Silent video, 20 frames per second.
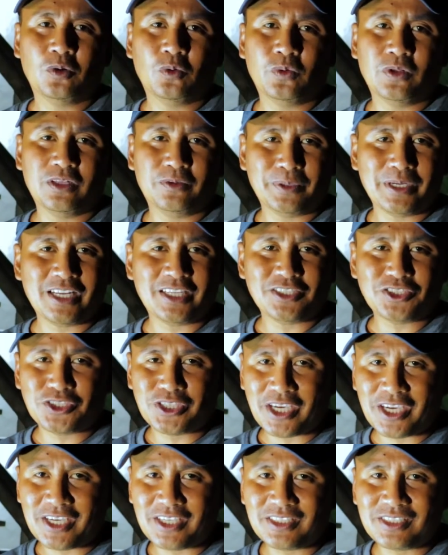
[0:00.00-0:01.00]
will really
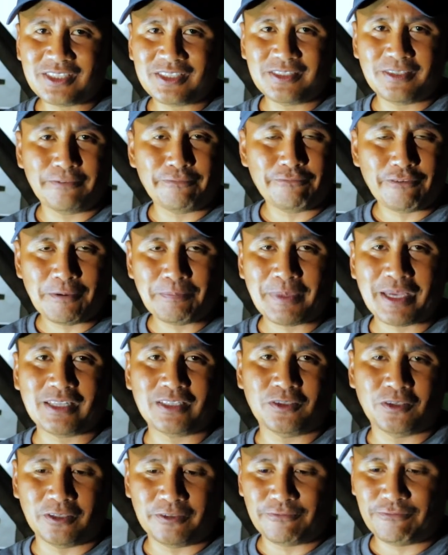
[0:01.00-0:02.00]
chase the female
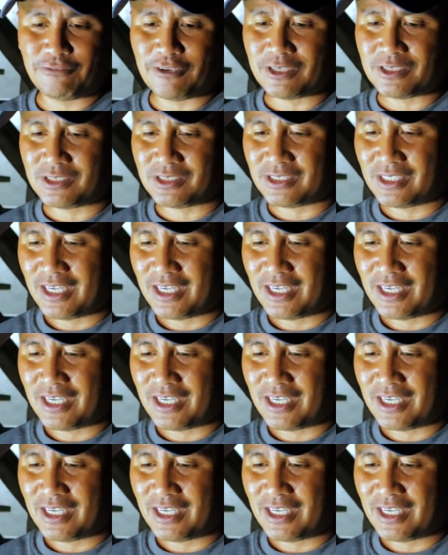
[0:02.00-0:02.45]
goldfish,